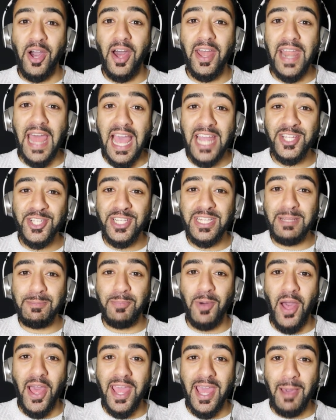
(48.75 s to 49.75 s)
you can't
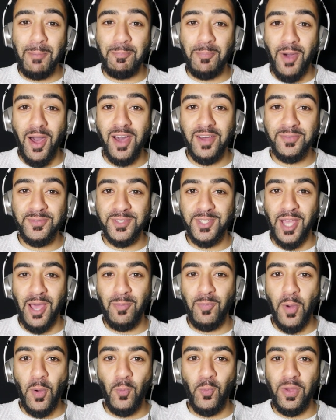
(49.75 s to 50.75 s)
actually buy a
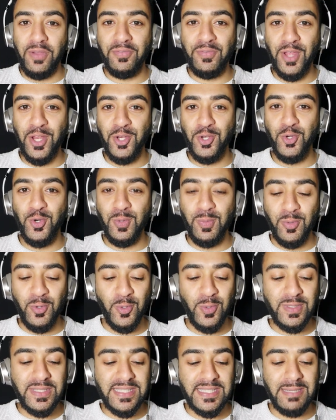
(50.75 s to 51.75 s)
bathtub with
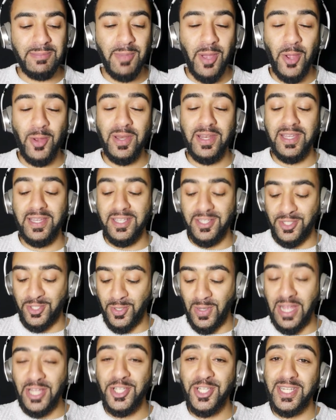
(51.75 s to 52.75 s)
normal
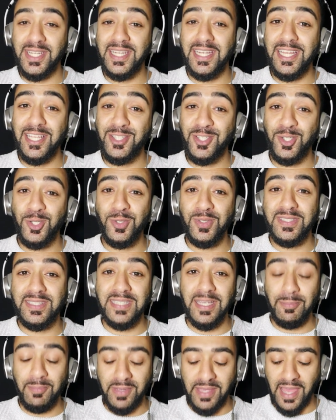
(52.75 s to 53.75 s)
simoleons. You actually need to use
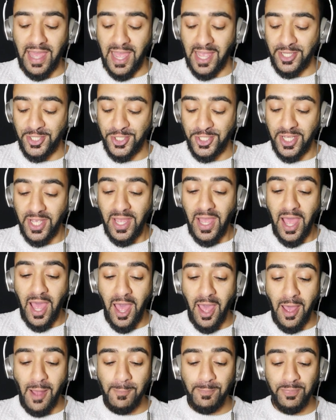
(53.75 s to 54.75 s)
sim cash.
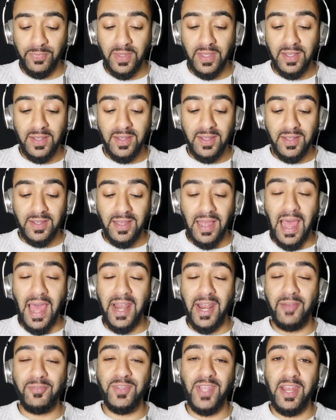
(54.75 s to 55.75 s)
Um,
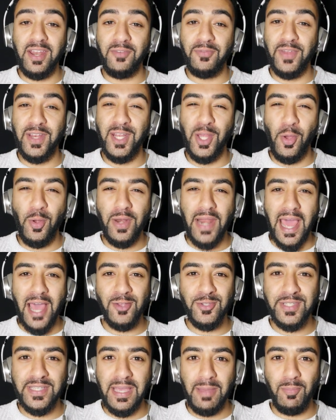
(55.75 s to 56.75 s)
and I've done a video on
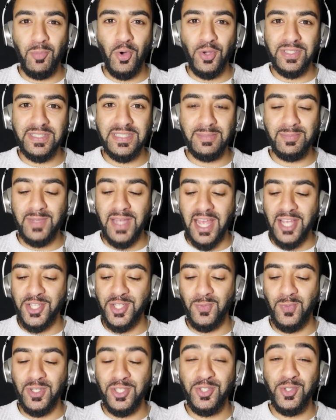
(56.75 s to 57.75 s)
how to get more sim
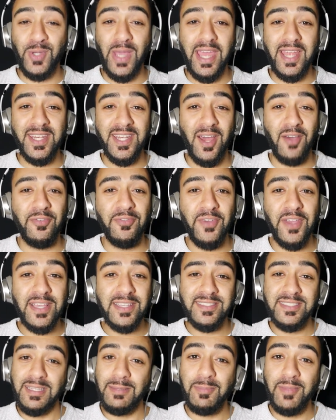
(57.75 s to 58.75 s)
cash. And once you get enough
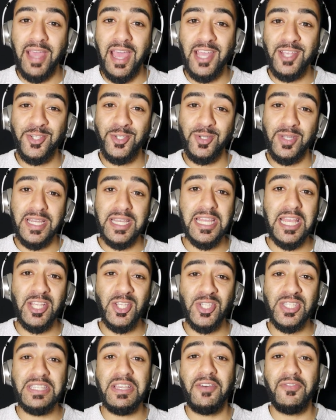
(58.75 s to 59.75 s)
sim cash, you can
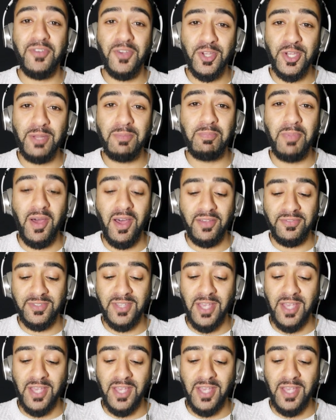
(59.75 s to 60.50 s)
get yourself a good